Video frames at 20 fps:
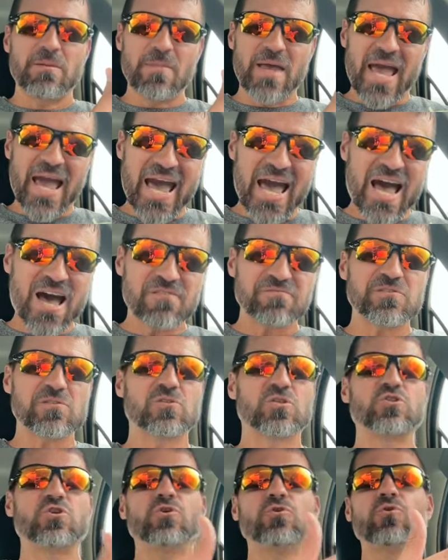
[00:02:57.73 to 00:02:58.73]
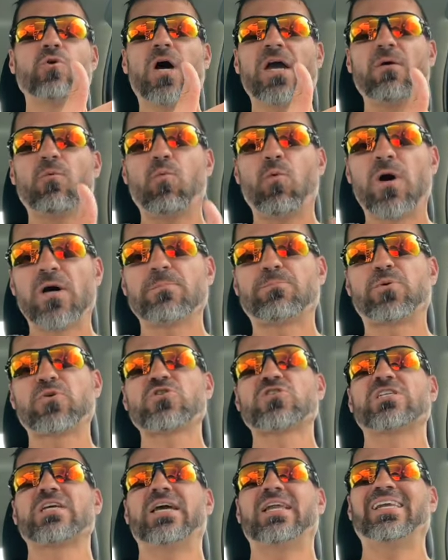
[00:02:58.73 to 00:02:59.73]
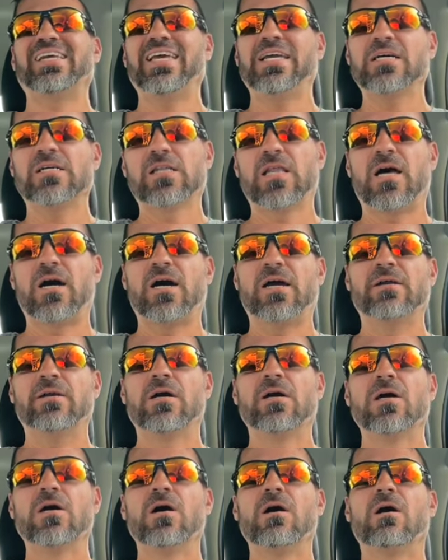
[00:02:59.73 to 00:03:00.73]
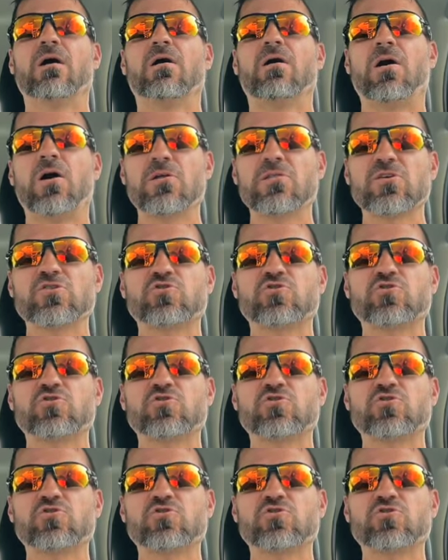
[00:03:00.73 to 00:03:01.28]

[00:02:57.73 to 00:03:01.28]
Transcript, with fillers: half to a 1% incline on the